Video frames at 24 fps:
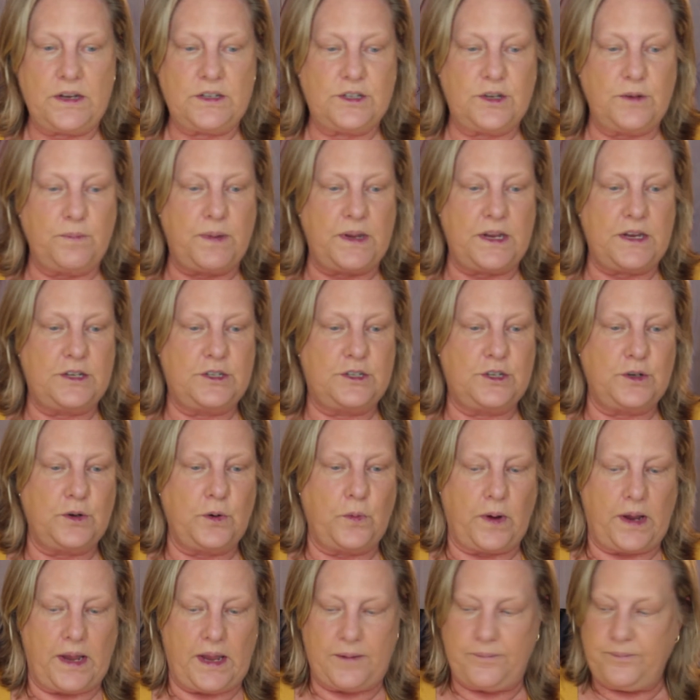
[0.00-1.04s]
to be
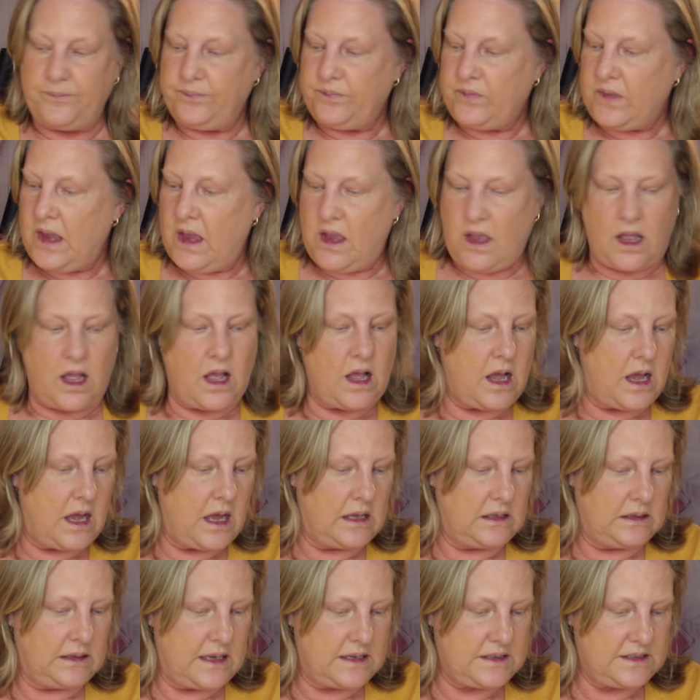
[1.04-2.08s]
doing,
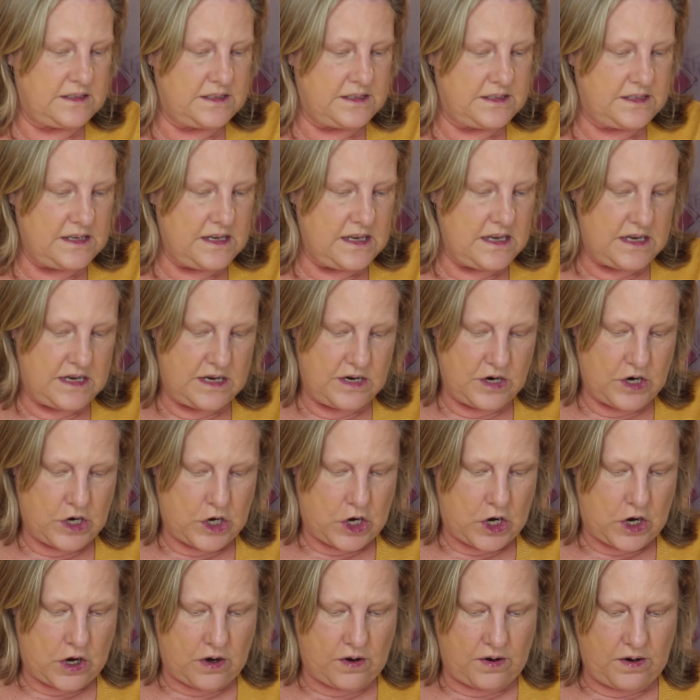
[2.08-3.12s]
let's see
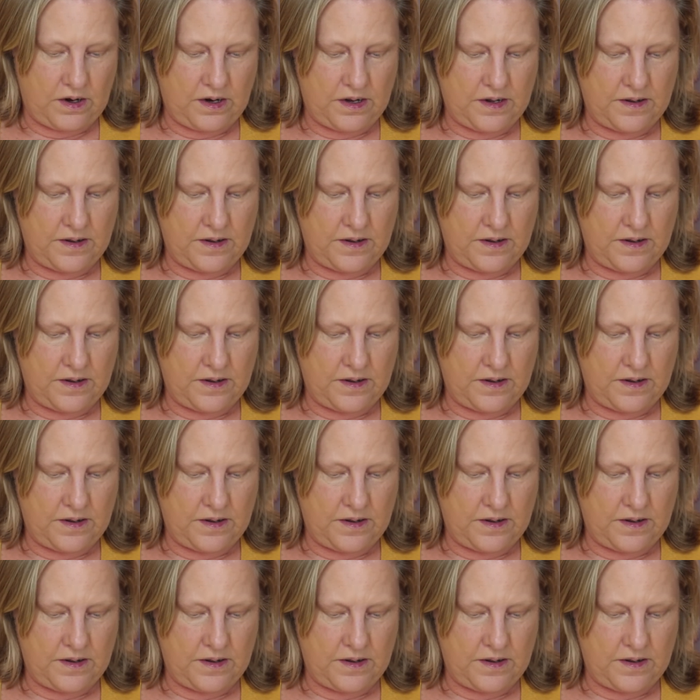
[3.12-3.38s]
here,